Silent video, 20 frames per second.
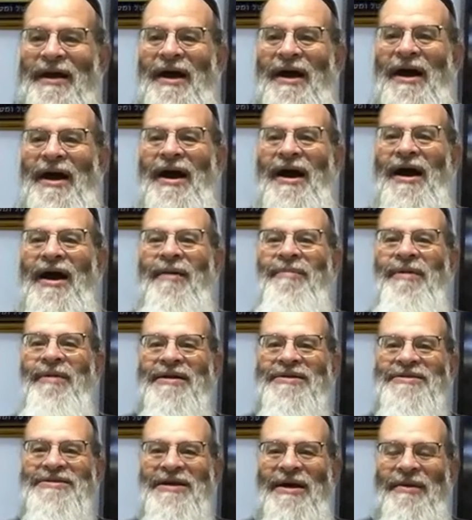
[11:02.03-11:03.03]

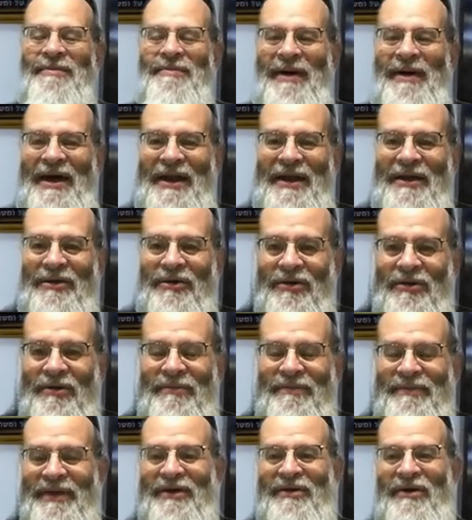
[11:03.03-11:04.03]
about somebody
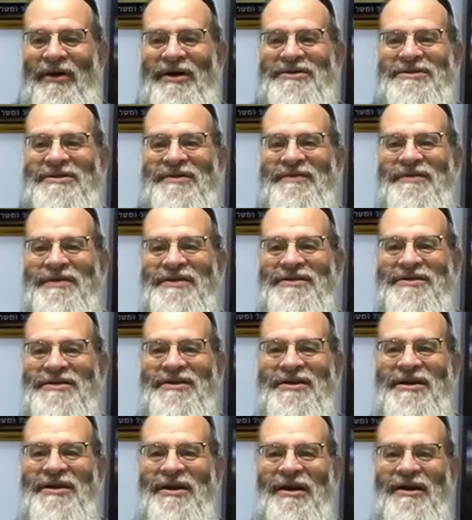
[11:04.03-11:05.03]
who, because of this
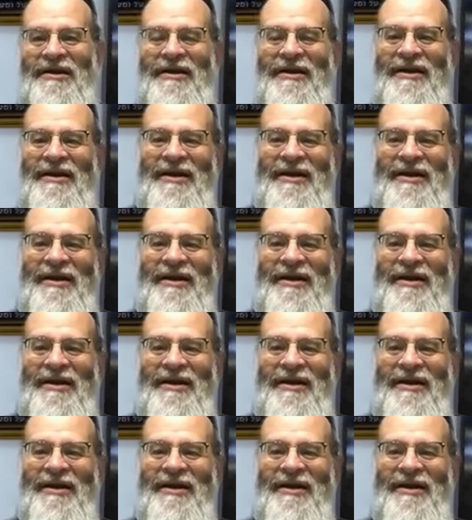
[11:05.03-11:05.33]
year,